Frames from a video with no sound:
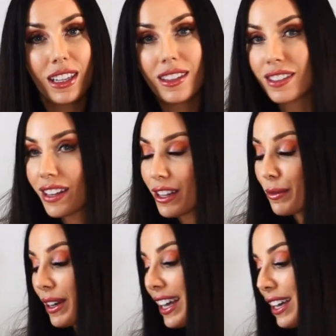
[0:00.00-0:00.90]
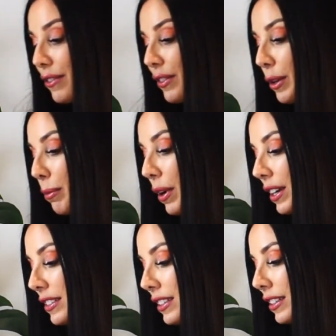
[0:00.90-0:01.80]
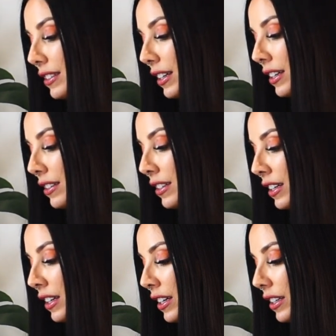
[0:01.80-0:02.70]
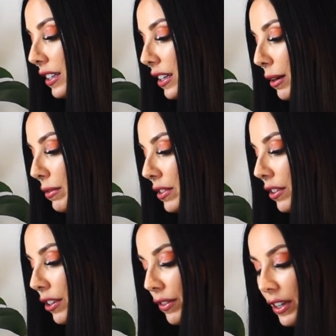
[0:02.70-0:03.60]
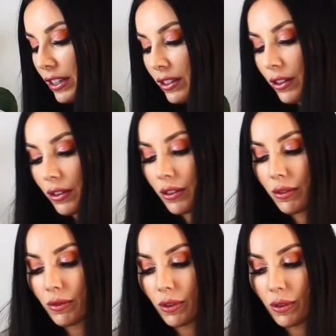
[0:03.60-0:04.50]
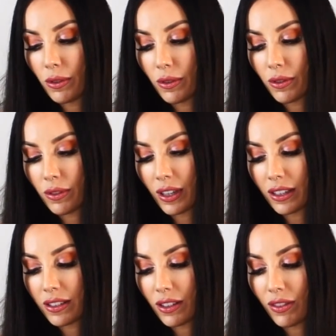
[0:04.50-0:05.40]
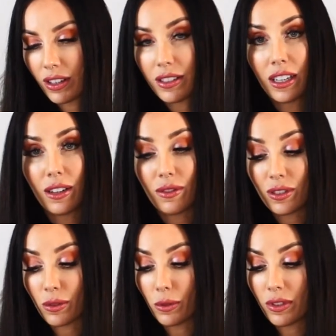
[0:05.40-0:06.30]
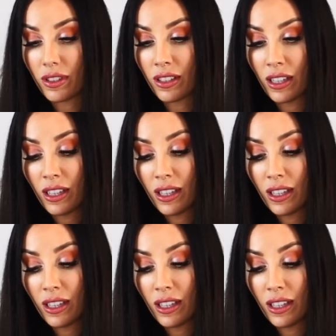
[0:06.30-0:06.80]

So that's what I have for you, Pisces, and yeah, I'm sorry if you had to go through that 7 and 10 of Swords.